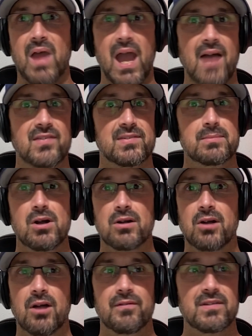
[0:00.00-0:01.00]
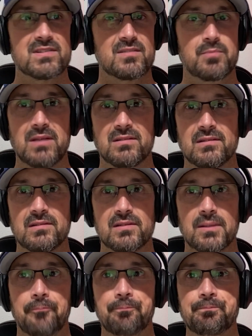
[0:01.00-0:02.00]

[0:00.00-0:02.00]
they have some young offensive pieces.